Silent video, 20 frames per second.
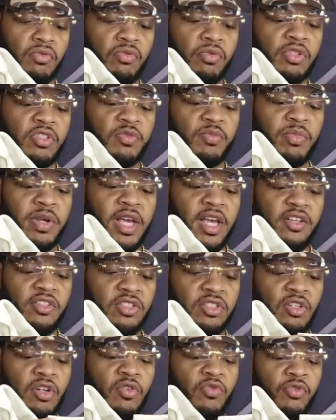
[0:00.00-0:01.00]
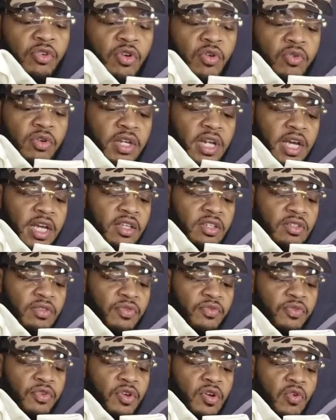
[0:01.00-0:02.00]
Wristbands look real
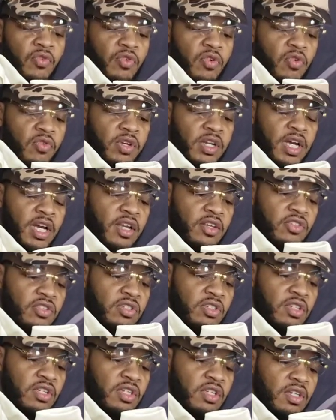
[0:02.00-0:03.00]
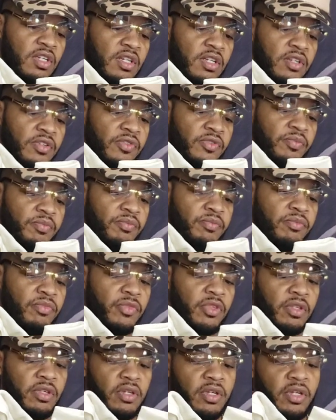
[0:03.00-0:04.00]
nice, feel real nice.
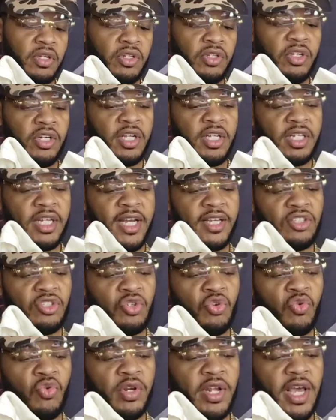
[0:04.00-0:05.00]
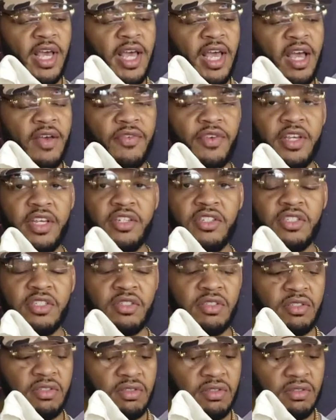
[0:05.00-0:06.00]
Looking like two and a half
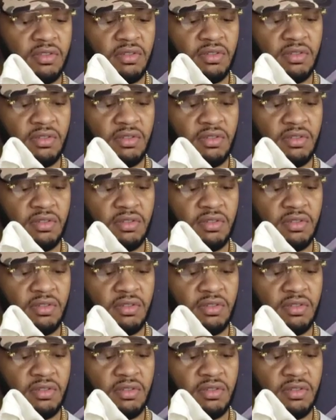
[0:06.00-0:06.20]
inches.